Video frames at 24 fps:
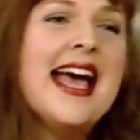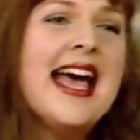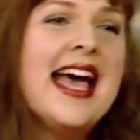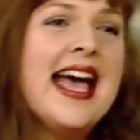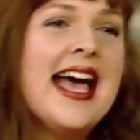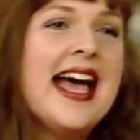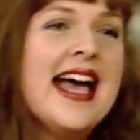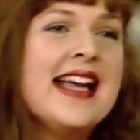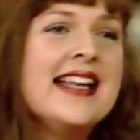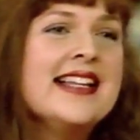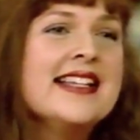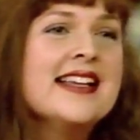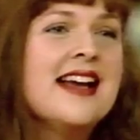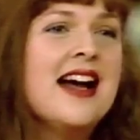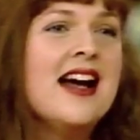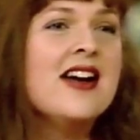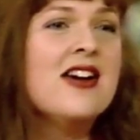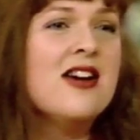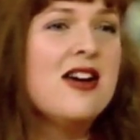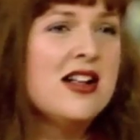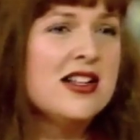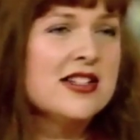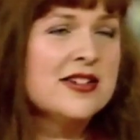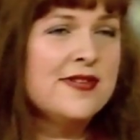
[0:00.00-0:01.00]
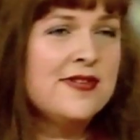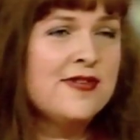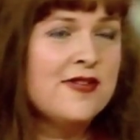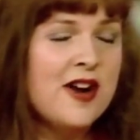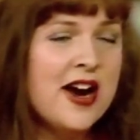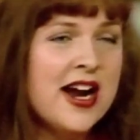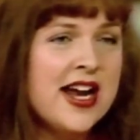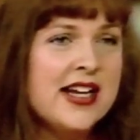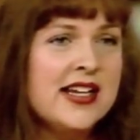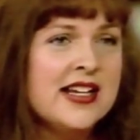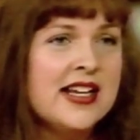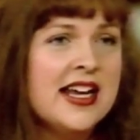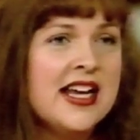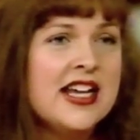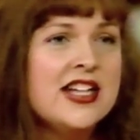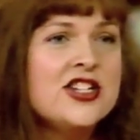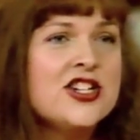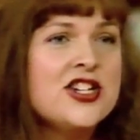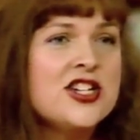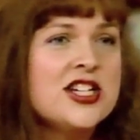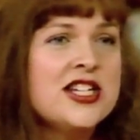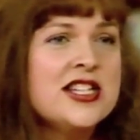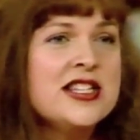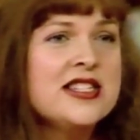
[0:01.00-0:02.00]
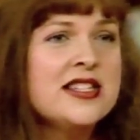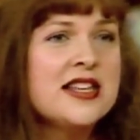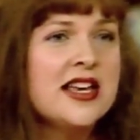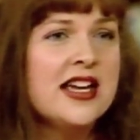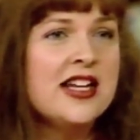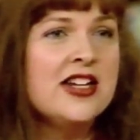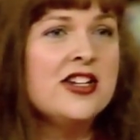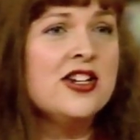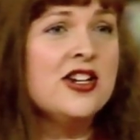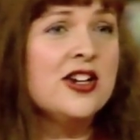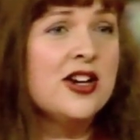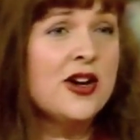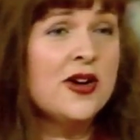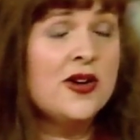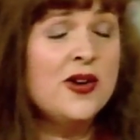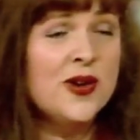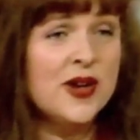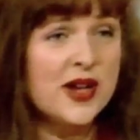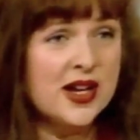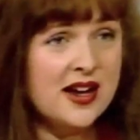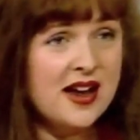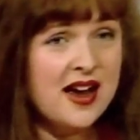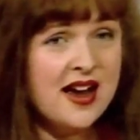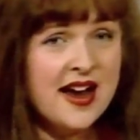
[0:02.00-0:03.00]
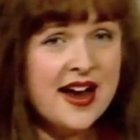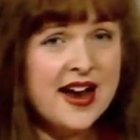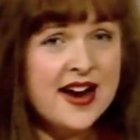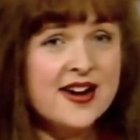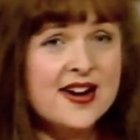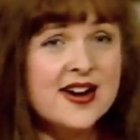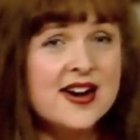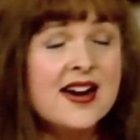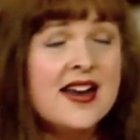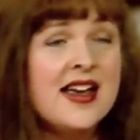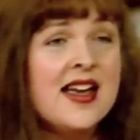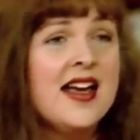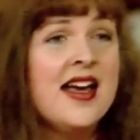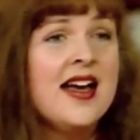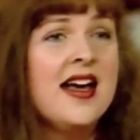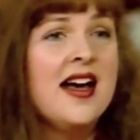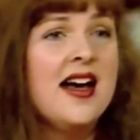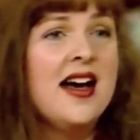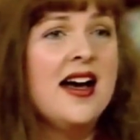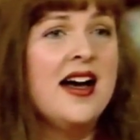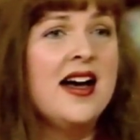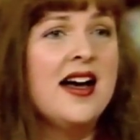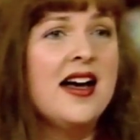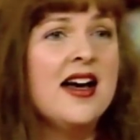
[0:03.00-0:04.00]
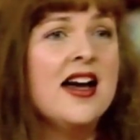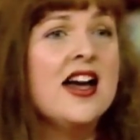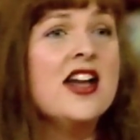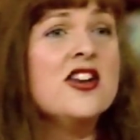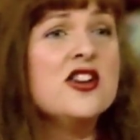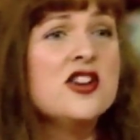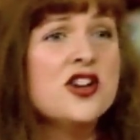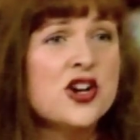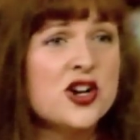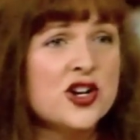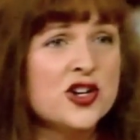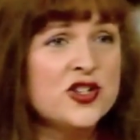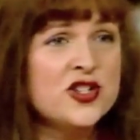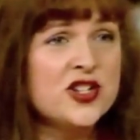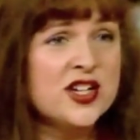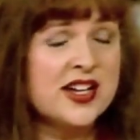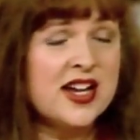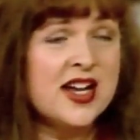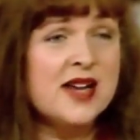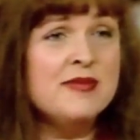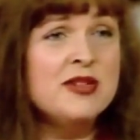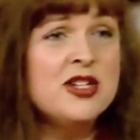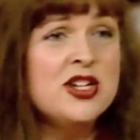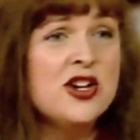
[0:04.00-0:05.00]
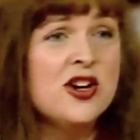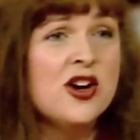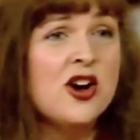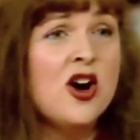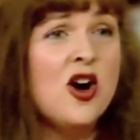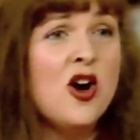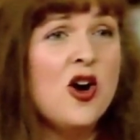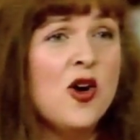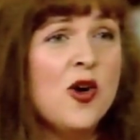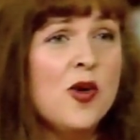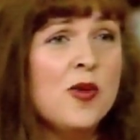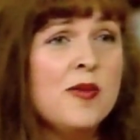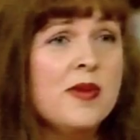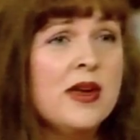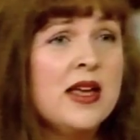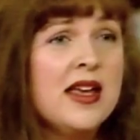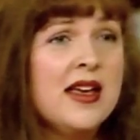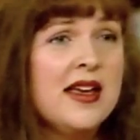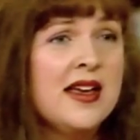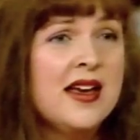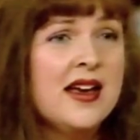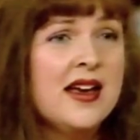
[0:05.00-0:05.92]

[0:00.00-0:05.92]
And I called a friend, and she said, you know, you can hire a nurse to come to your home.